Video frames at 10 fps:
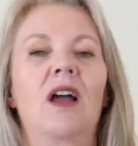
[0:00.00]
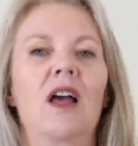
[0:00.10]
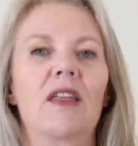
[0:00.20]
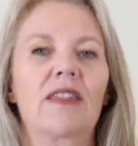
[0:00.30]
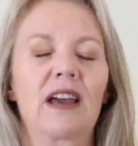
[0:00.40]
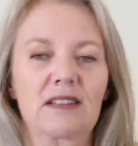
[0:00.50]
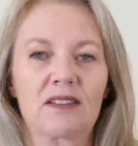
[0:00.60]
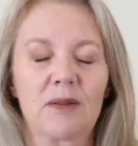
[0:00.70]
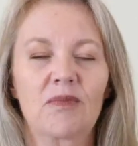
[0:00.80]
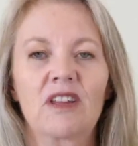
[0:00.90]
that's
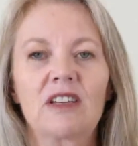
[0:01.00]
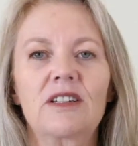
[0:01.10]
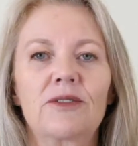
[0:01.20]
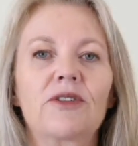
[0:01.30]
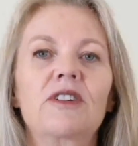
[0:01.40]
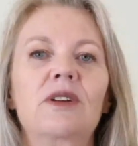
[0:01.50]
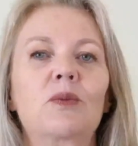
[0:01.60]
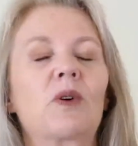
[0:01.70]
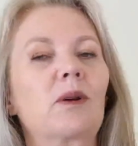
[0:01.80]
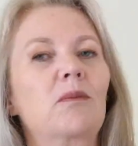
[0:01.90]
something different than
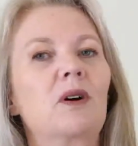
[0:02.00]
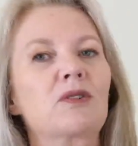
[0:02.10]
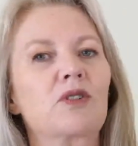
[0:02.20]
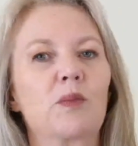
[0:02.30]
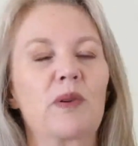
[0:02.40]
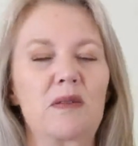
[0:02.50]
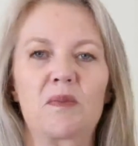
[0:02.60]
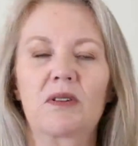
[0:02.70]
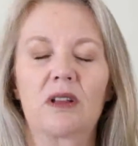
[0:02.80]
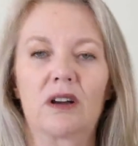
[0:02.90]
where most
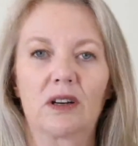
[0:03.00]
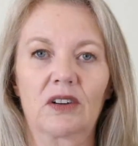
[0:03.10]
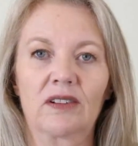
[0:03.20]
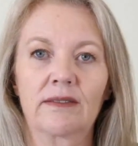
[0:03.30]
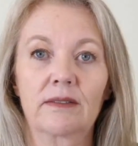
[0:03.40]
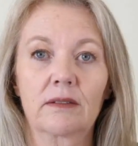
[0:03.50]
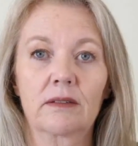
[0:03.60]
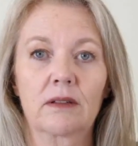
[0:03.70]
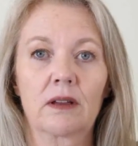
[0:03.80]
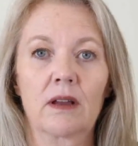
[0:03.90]
people are.
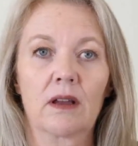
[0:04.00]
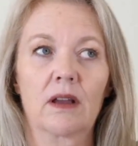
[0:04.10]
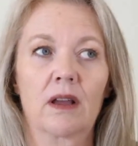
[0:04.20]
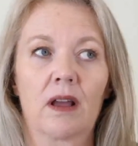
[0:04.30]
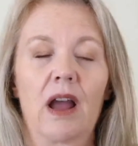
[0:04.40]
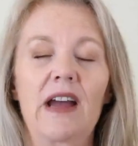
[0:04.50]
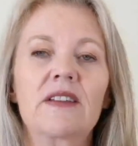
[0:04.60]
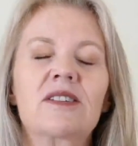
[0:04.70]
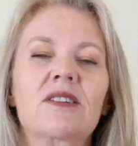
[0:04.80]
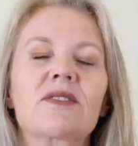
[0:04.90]
And
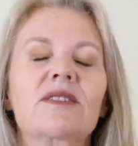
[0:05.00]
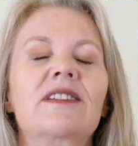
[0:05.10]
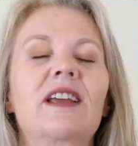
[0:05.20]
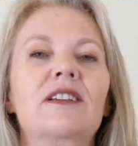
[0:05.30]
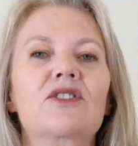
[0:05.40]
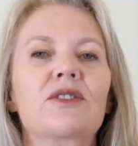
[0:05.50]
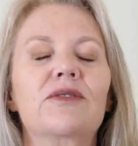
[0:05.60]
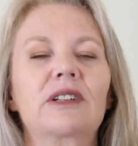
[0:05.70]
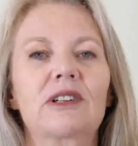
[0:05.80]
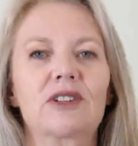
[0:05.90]
this is the nature of
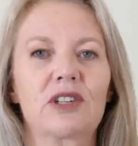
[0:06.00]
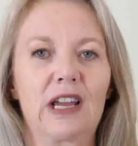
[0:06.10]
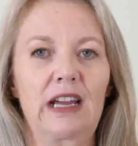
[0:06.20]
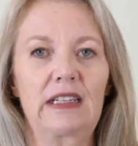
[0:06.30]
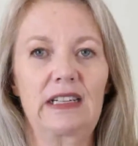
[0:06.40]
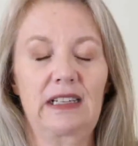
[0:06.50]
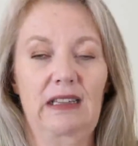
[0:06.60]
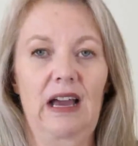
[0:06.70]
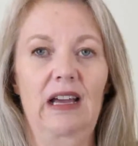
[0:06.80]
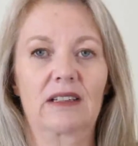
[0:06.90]
understanding
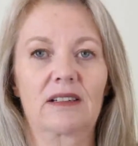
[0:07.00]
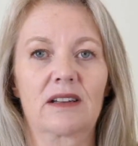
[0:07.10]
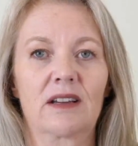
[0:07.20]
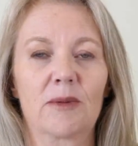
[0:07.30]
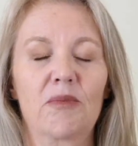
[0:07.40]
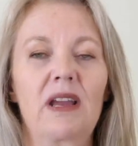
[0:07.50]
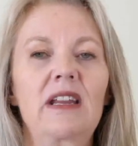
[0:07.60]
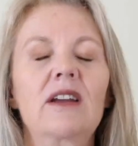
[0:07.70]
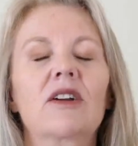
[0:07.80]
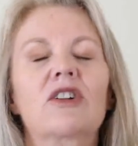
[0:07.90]
that.
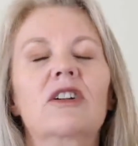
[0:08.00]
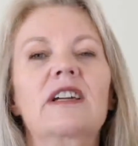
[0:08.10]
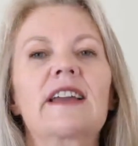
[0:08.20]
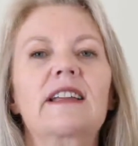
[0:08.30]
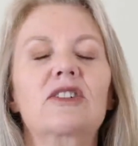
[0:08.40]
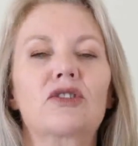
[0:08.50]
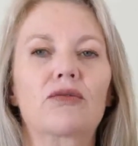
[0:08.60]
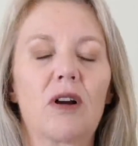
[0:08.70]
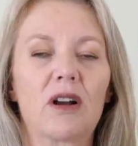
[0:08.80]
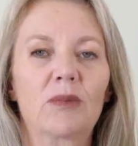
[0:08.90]
Many are creating
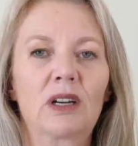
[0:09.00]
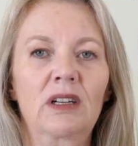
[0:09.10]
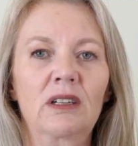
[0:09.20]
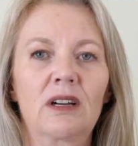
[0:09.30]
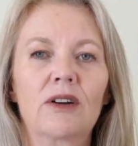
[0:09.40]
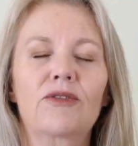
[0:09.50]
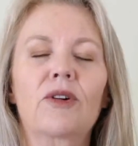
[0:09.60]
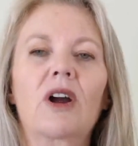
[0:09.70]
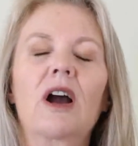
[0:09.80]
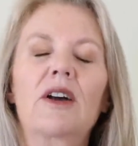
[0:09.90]
trauma
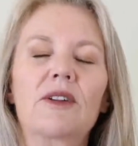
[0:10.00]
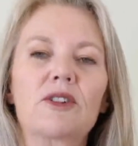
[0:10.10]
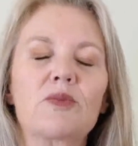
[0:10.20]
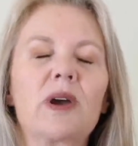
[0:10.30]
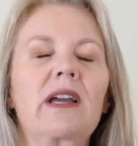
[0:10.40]
for others by,